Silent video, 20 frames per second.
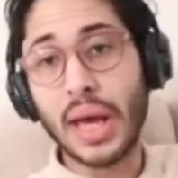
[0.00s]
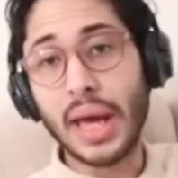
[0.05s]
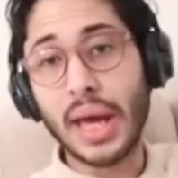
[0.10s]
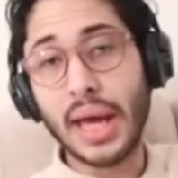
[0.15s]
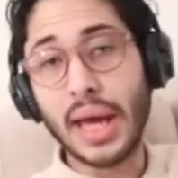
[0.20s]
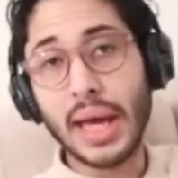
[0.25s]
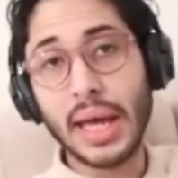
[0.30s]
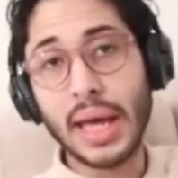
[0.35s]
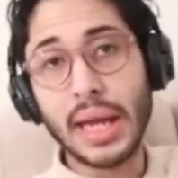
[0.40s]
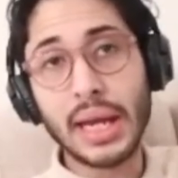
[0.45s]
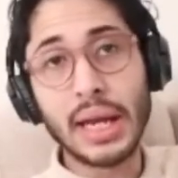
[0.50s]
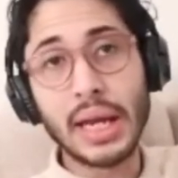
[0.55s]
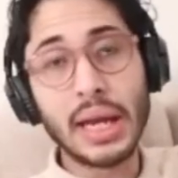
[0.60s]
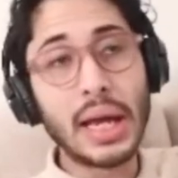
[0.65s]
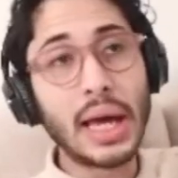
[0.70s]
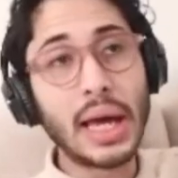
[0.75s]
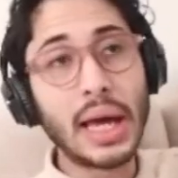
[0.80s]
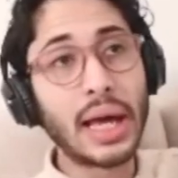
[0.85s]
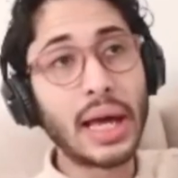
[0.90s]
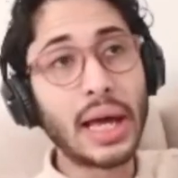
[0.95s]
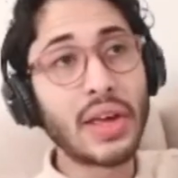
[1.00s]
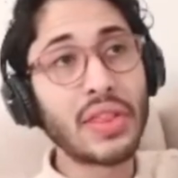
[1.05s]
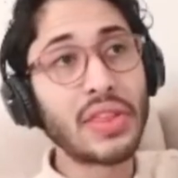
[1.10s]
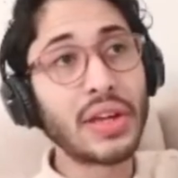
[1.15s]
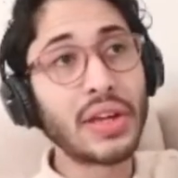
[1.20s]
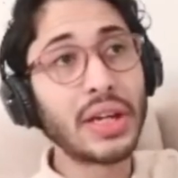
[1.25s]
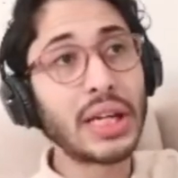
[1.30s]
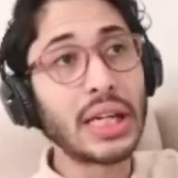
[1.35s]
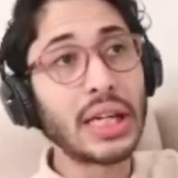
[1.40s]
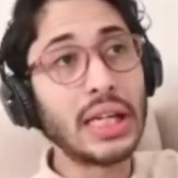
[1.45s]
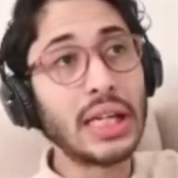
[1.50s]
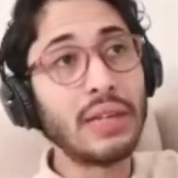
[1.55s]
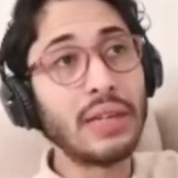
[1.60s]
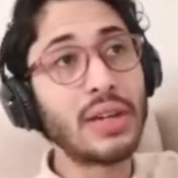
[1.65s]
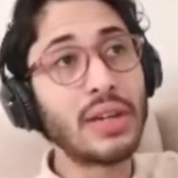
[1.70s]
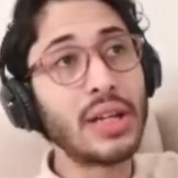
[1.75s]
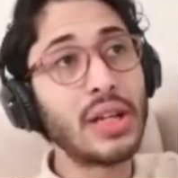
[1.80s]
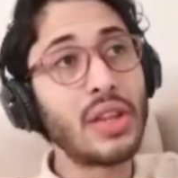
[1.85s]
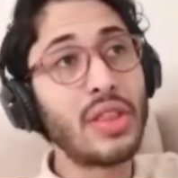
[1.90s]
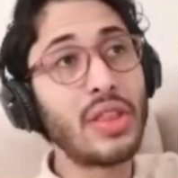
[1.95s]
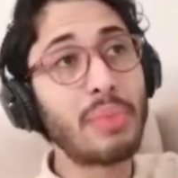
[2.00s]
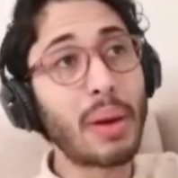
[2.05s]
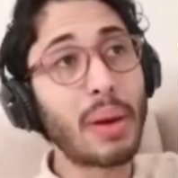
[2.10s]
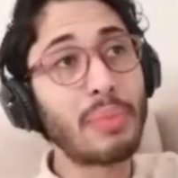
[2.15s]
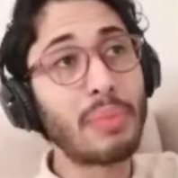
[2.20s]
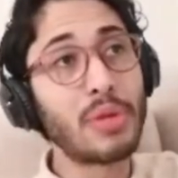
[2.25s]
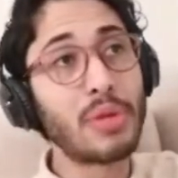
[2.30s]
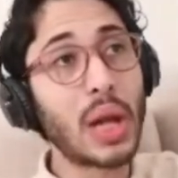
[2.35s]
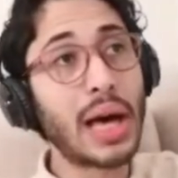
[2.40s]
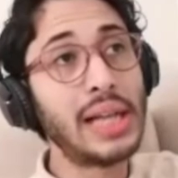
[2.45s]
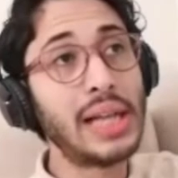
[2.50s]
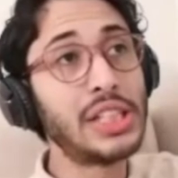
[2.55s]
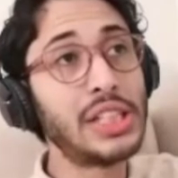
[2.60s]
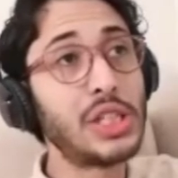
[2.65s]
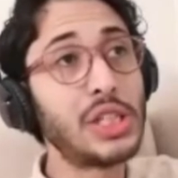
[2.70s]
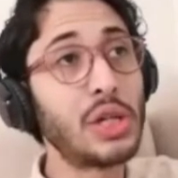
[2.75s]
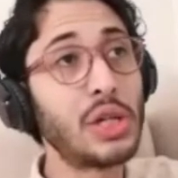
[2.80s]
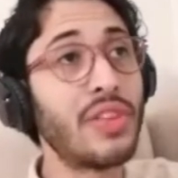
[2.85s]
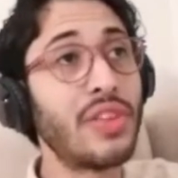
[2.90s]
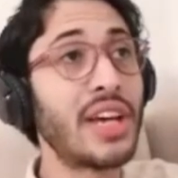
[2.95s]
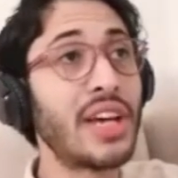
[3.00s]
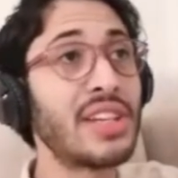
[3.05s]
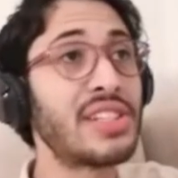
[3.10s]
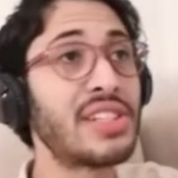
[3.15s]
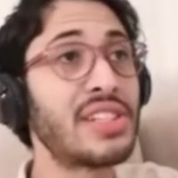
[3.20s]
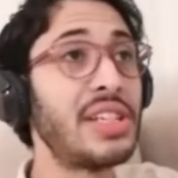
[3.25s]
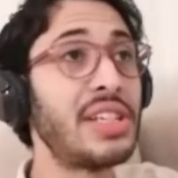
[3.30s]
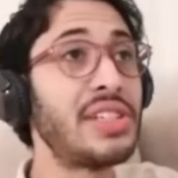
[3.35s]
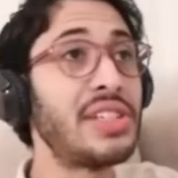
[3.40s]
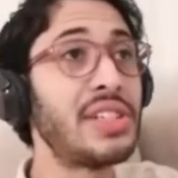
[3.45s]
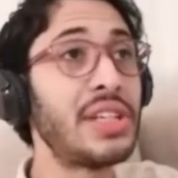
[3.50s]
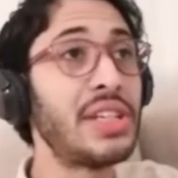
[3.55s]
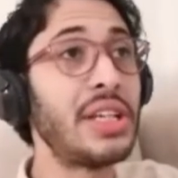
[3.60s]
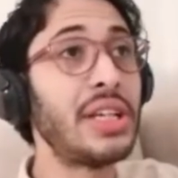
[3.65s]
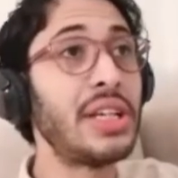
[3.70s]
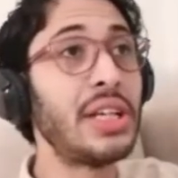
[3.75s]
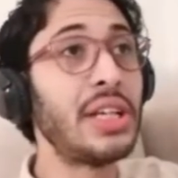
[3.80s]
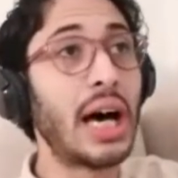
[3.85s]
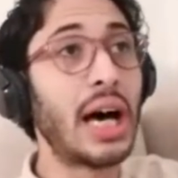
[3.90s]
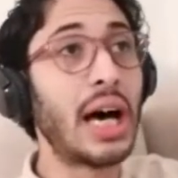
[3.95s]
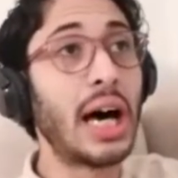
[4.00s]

And I think even the popularity of the STC,